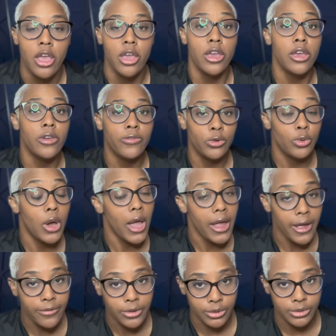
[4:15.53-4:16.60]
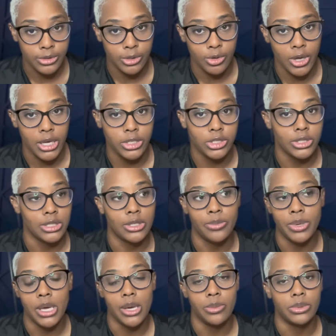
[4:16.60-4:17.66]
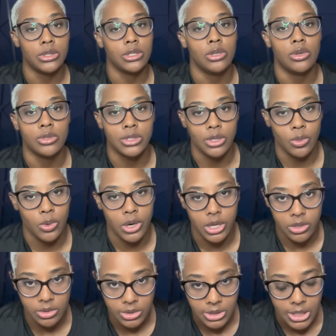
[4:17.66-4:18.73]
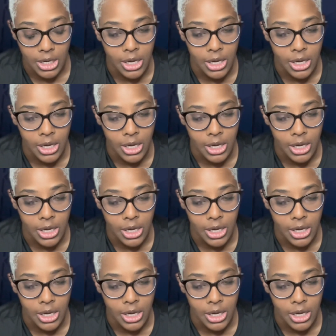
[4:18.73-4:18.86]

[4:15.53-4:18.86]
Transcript: if you have those locations to be able to go somewhere else,